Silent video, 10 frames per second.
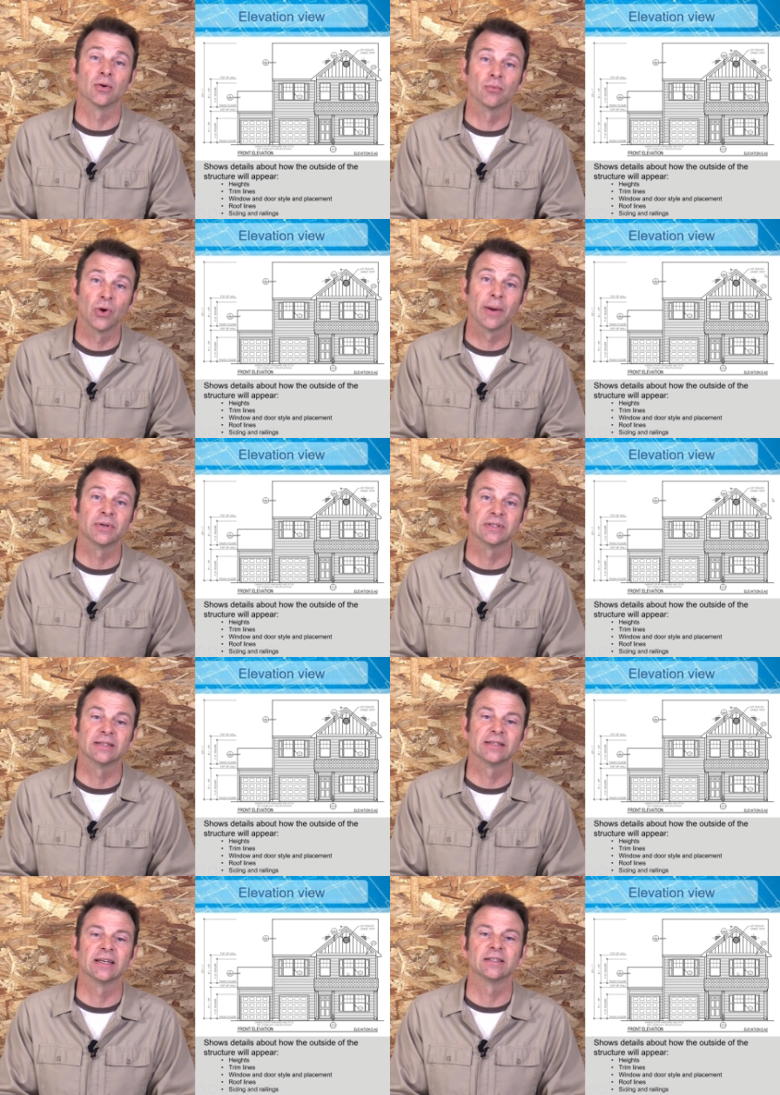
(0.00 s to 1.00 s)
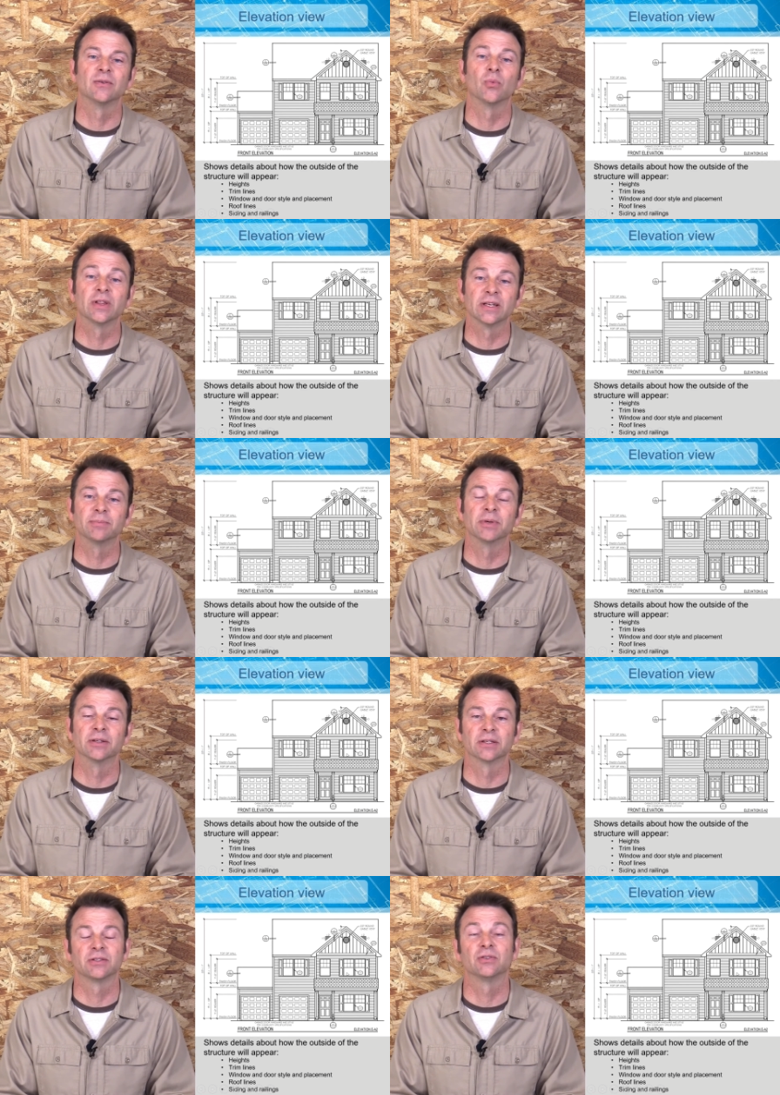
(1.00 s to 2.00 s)
representation of what this
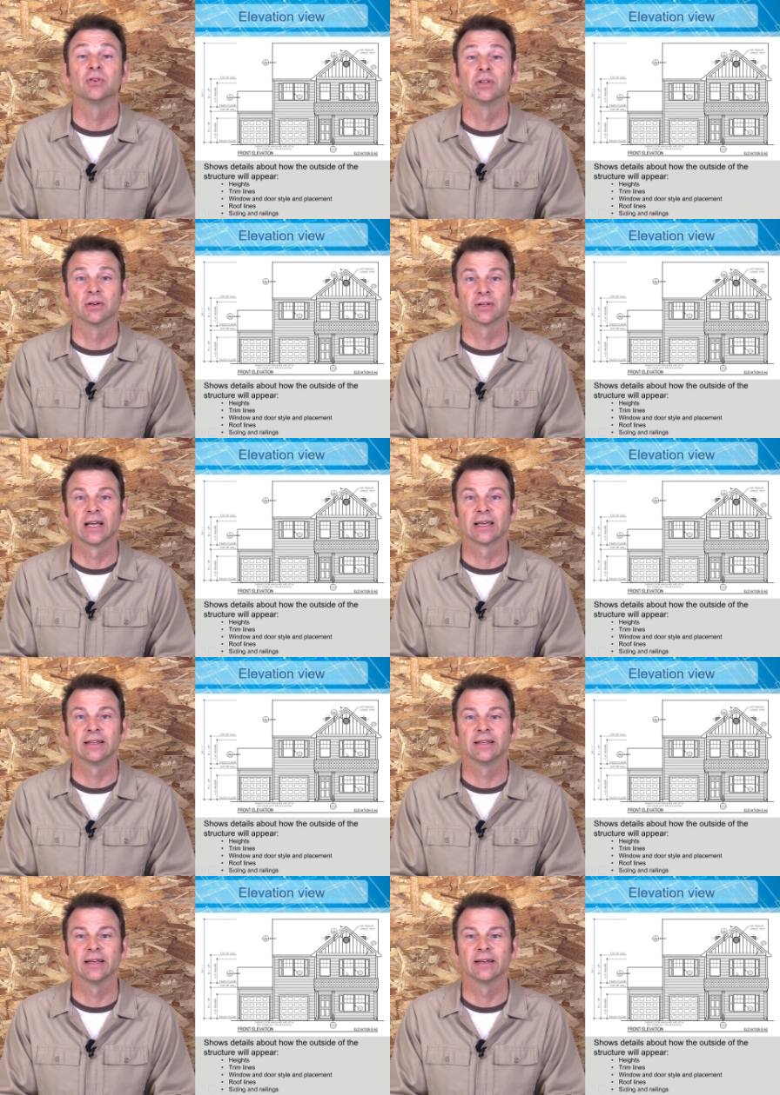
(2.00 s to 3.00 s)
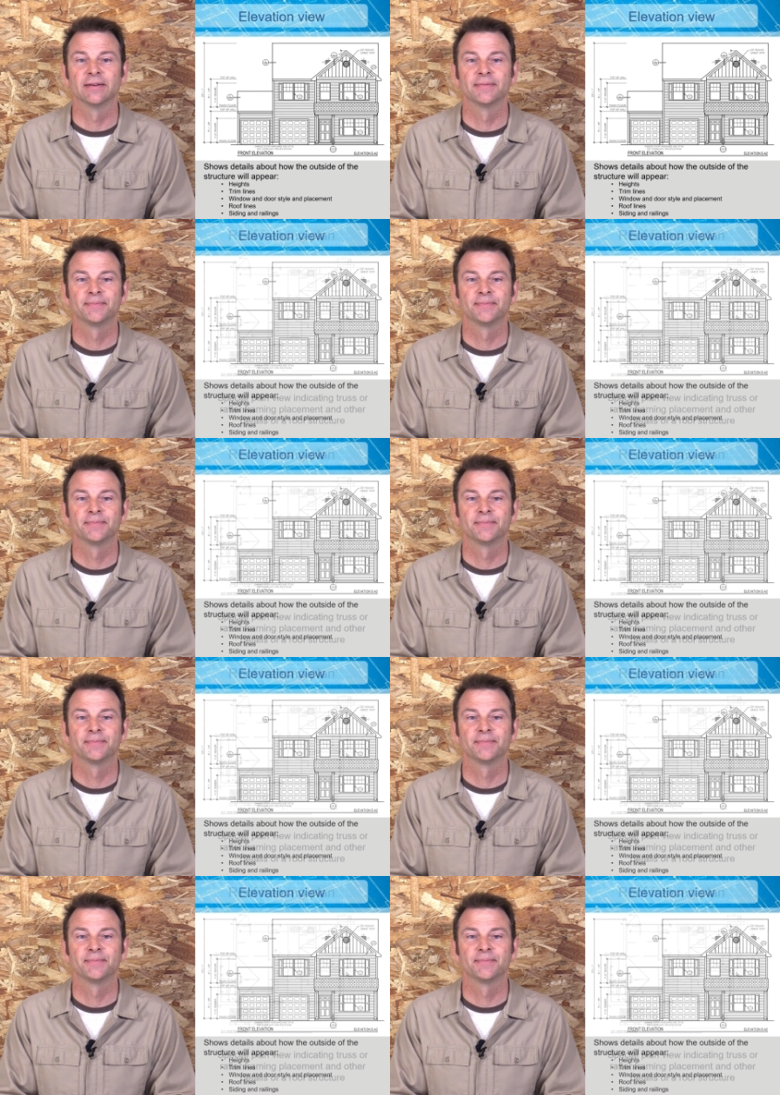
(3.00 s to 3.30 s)
building should look like in the end.